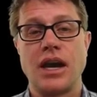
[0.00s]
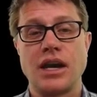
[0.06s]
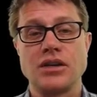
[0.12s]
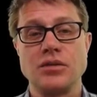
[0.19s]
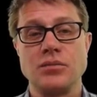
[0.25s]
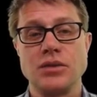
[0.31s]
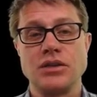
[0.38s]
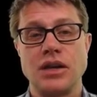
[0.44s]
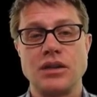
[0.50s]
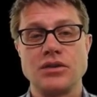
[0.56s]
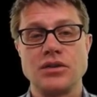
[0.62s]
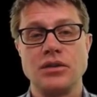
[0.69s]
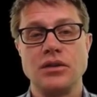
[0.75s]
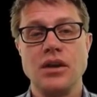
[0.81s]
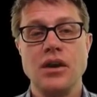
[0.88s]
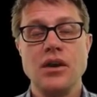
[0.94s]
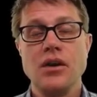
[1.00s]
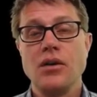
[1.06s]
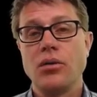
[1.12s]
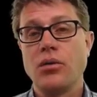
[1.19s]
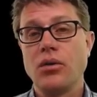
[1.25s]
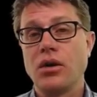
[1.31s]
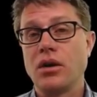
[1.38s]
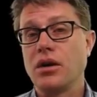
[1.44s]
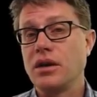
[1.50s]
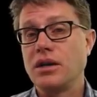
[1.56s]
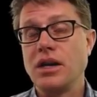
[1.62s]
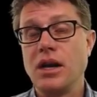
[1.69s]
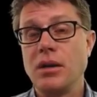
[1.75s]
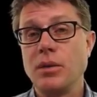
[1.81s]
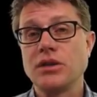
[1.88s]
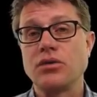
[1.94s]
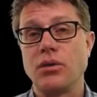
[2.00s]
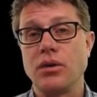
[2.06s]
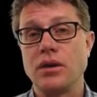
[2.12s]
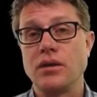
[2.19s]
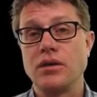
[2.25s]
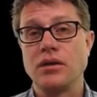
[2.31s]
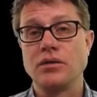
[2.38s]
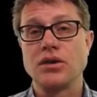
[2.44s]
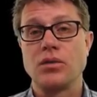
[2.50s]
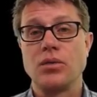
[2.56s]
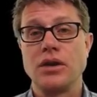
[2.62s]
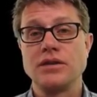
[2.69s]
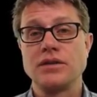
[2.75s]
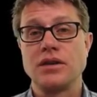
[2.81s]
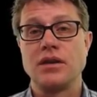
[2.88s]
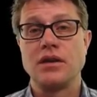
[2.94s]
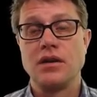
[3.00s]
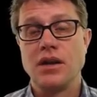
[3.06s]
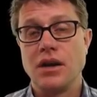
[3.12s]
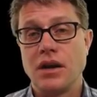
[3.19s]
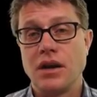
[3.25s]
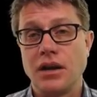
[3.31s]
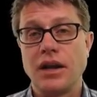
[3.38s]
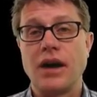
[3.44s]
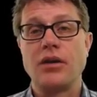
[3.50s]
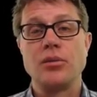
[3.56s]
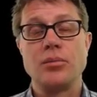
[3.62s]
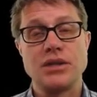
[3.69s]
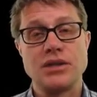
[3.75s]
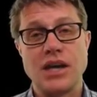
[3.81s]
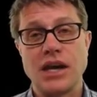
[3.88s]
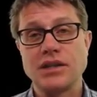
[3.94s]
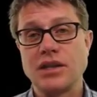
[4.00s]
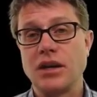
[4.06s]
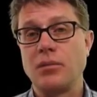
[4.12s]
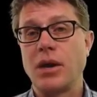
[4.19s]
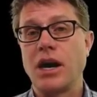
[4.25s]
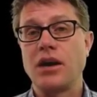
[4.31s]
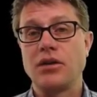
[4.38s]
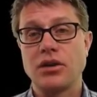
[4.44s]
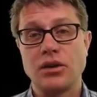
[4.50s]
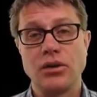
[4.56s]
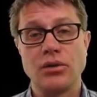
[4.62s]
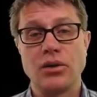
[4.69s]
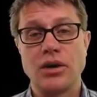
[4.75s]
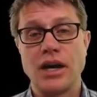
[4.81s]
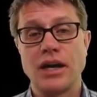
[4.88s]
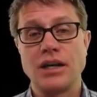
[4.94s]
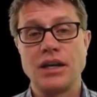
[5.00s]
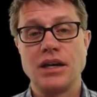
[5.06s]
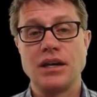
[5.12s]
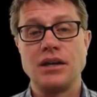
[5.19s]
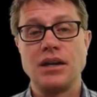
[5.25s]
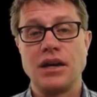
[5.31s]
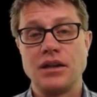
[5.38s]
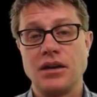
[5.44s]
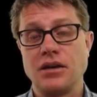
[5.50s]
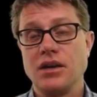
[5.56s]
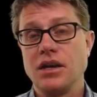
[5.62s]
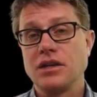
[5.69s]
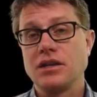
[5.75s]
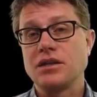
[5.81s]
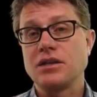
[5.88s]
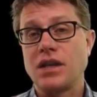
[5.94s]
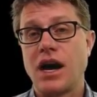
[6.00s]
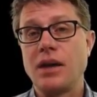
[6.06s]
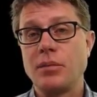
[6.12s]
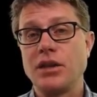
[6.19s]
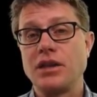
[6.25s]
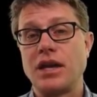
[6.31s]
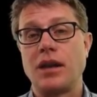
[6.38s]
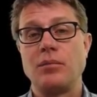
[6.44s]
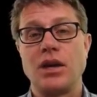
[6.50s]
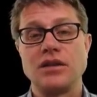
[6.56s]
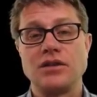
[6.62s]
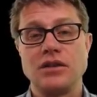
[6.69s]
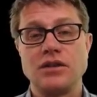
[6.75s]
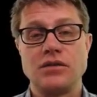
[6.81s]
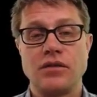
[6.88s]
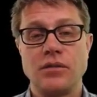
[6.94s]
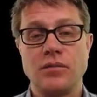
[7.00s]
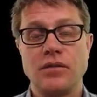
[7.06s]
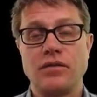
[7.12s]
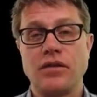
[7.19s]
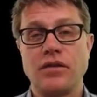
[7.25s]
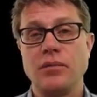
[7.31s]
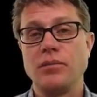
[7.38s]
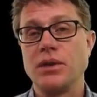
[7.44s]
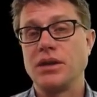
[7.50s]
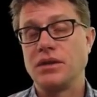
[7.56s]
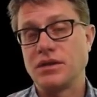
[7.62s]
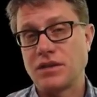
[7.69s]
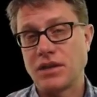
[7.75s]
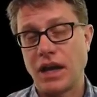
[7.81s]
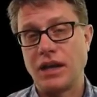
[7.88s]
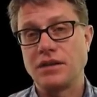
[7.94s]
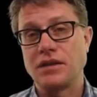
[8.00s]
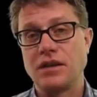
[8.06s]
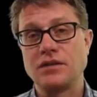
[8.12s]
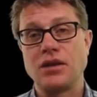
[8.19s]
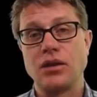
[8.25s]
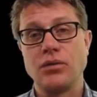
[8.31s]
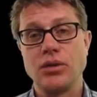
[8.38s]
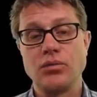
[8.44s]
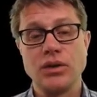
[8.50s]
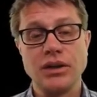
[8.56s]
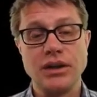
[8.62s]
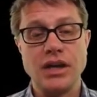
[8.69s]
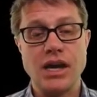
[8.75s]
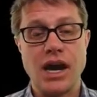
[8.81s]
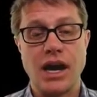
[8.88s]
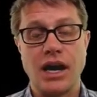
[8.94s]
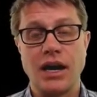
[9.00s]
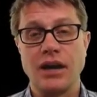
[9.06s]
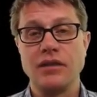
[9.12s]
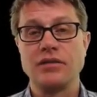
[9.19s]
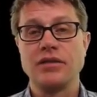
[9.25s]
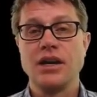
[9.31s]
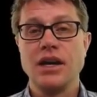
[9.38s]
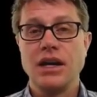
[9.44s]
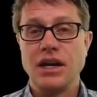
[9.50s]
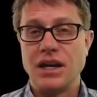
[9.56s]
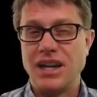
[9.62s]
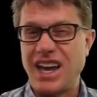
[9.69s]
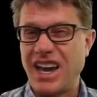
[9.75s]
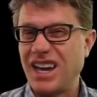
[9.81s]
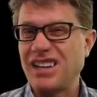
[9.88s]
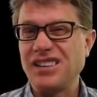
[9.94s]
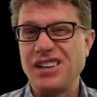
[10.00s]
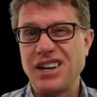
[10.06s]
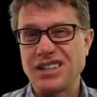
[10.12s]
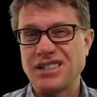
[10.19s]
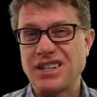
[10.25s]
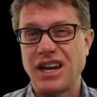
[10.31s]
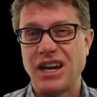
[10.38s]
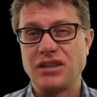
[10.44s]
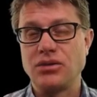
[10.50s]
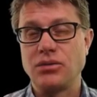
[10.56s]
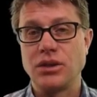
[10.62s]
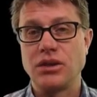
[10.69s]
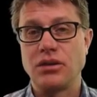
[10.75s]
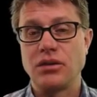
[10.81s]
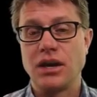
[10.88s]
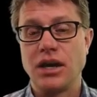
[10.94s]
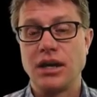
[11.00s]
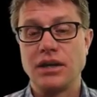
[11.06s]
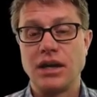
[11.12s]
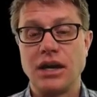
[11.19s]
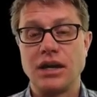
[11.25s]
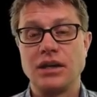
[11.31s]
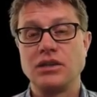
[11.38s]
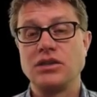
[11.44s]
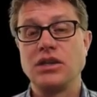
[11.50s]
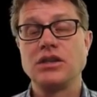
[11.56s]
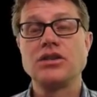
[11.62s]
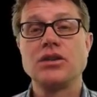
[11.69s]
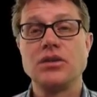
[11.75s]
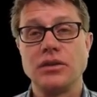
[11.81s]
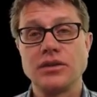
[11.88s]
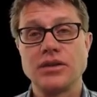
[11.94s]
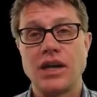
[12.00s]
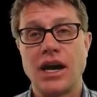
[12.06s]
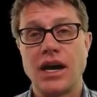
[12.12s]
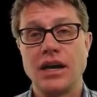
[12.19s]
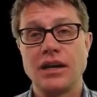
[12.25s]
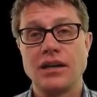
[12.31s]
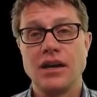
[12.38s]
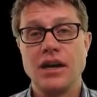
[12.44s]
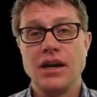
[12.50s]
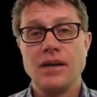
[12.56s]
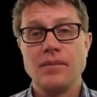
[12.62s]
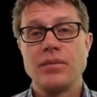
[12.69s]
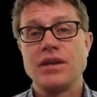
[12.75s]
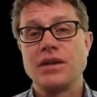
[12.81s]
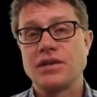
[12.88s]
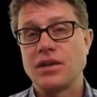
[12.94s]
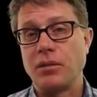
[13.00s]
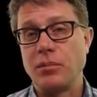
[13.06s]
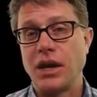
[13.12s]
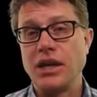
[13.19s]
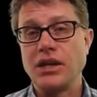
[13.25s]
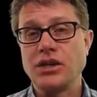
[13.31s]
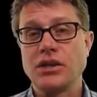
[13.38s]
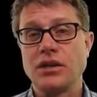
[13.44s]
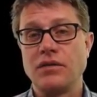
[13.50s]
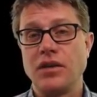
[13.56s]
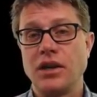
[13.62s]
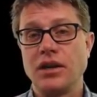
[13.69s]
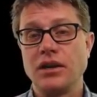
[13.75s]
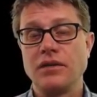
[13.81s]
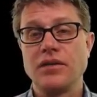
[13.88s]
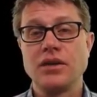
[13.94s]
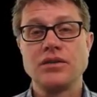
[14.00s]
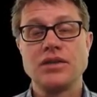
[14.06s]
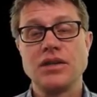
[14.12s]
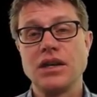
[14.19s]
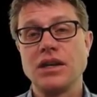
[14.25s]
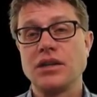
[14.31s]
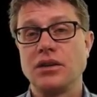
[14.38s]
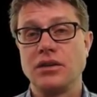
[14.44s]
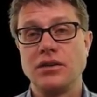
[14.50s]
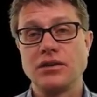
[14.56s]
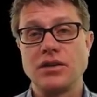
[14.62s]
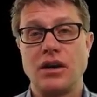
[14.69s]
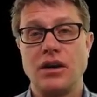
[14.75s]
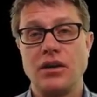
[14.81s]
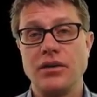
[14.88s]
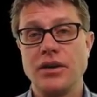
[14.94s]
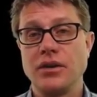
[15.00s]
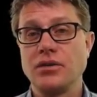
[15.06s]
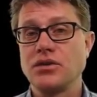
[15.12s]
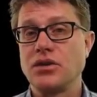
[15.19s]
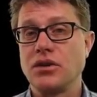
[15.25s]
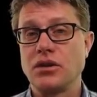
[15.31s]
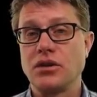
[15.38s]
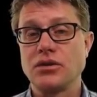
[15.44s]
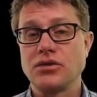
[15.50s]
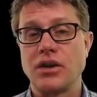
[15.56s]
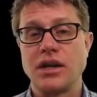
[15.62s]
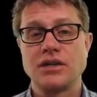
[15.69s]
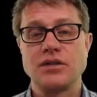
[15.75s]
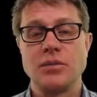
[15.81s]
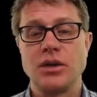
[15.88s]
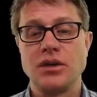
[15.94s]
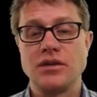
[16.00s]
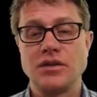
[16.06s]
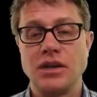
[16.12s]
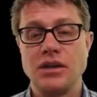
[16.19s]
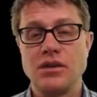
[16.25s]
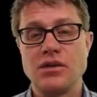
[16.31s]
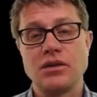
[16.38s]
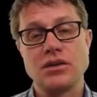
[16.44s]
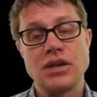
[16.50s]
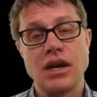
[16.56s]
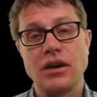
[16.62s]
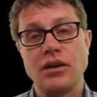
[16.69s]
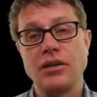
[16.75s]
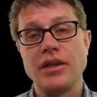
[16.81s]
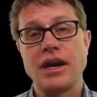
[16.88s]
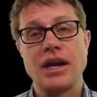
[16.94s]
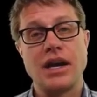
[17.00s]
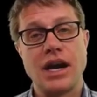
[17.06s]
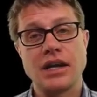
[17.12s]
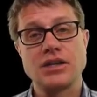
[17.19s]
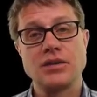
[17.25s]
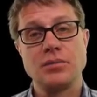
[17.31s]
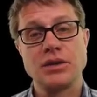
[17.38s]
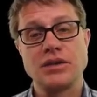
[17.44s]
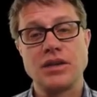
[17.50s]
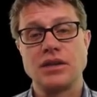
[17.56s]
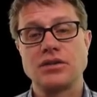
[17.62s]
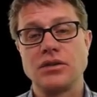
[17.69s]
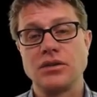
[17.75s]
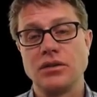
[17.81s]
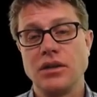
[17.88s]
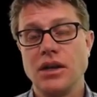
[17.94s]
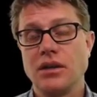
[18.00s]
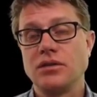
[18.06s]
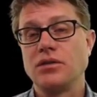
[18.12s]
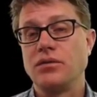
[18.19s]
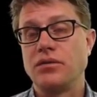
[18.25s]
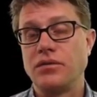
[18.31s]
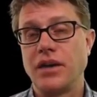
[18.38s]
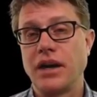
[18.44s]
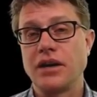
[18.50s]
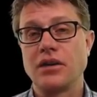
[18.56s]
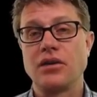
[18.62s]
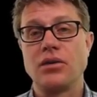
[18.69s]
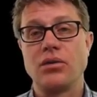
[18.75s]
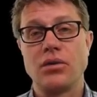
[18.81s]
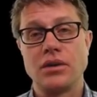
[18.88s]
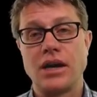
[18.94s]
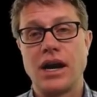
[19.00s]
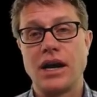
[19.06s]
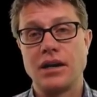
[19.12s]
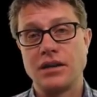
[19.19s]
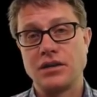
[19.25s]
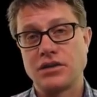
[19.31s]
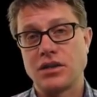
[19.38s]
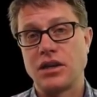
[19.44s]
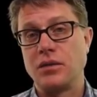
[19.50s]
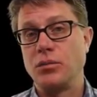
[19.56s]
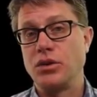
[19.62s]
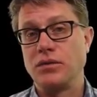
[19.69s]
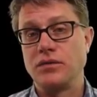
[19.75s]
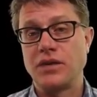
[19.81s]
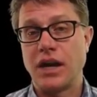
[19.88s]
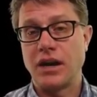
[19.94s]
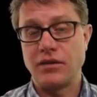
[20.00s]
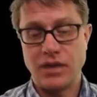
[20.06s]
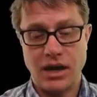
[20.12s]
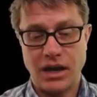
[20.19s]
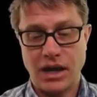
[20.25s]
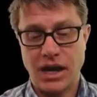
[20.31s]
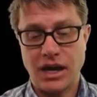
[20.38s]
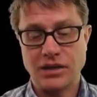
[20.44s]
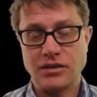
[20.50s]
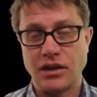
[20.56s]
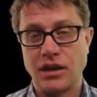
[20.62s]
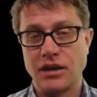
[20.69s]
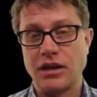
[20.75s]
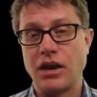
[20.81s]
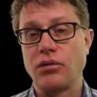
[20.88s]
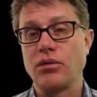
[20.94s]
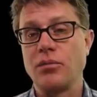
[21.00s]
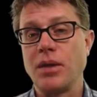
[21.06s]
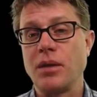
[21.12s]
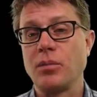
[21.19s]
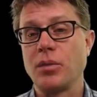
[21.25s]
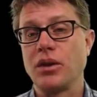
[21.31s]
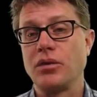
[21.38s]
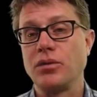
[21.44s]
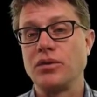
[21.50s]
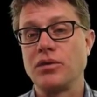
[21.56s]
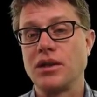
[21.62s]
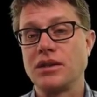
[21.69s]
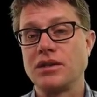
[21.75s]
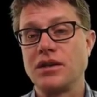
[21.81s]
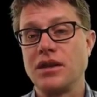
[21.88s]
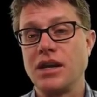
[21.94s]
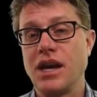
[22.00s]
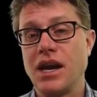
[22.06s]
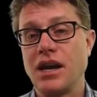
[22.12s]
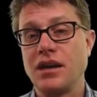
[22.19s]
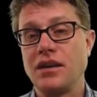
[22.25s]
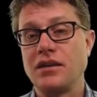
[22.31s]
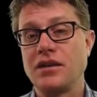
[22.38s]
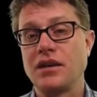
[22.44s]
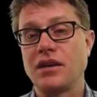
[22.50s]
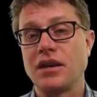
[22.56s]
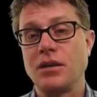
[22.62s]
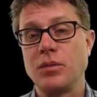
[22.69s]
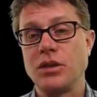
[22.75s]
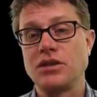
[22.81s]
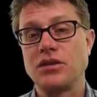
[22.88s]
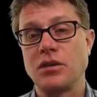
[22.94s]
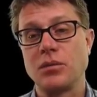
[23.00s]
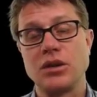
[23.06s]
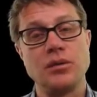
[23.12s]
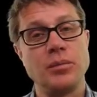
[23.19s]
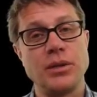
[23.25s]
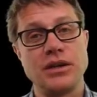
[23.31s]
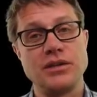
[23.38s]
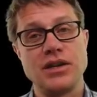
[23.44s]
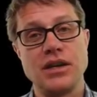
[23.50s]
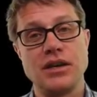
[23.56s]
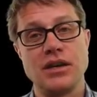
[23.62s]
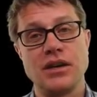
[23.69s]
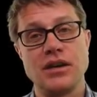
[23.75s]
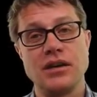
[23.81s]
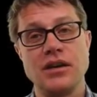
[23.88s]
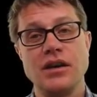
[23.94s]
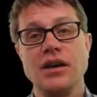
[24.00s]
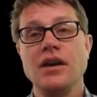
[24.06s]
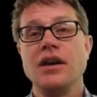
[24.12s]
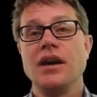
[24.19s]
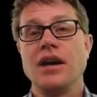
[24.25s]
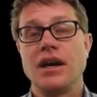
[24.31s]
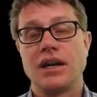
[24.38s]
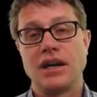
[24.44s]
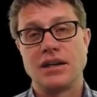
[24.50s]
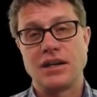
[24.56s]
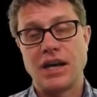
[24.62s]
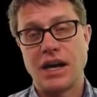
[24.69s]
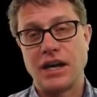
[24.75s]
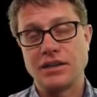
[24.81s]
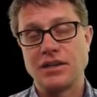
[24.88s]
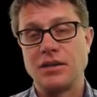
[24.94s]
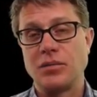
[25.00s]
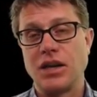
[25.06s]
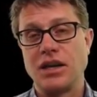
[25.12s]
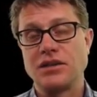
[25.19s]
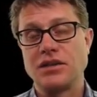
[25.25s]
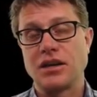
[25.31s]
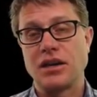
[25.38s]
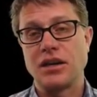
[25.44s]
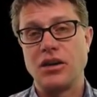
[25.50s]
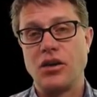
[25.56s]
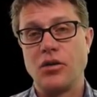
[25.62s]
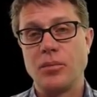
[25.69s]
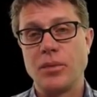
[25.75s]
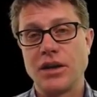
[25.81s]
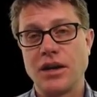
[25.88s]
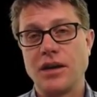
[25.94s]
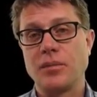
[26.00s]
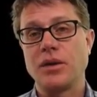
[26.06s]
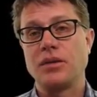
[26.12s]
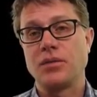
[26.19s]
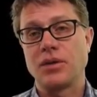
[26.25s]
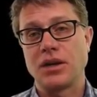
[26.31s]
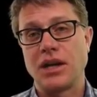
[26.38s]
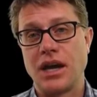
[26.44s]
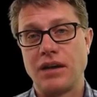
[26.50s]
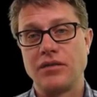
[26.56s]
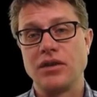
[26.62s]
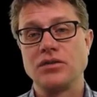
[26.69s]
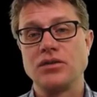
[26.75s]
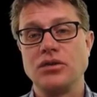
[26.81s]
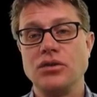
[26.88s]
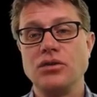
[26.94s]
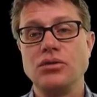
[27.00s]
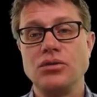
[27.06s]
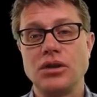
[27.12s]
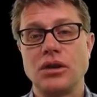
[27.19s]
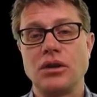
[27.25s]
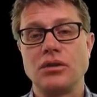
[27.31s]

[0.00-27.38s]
an action potential, or inhibitory. Those are ones that are allowing potassium out or chloride in, and they're stopping that message from being sent. And so we really have an analog side to a neuron and a digital side. The summation of all of those signals, all those neurotransmitters, either tell that action potential to fire or not, and it's going to move down that axon. Now remember, when we get to the end, there are going to be terminal buds here. Again, calcium gates are going to open up, and we're going to have those new